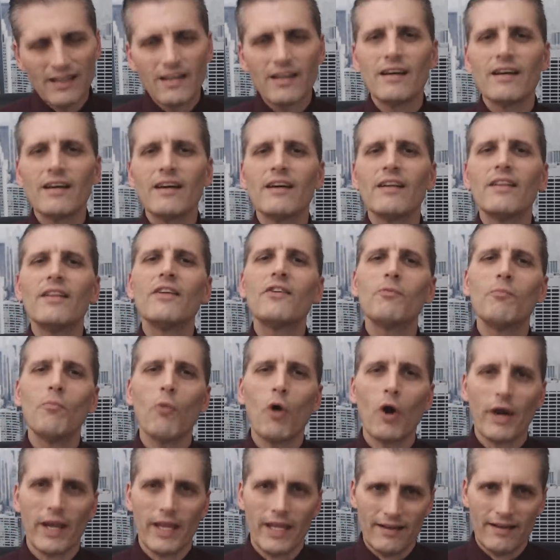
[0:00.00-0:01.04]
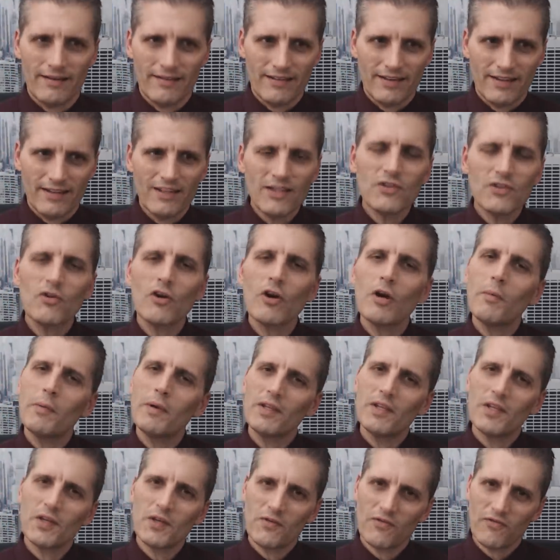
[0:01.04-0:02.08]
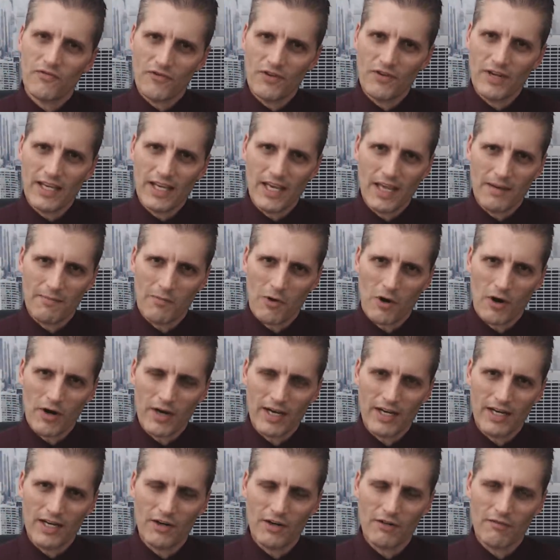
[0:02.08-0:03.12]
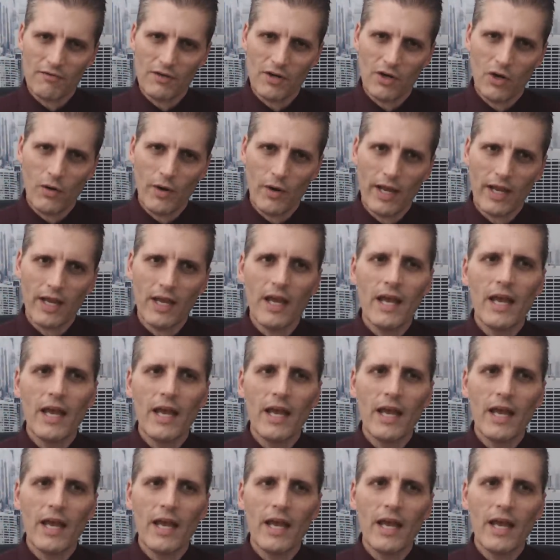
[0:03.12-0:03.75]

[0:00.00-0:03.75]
this market, let's talk about this freaking market here real quick.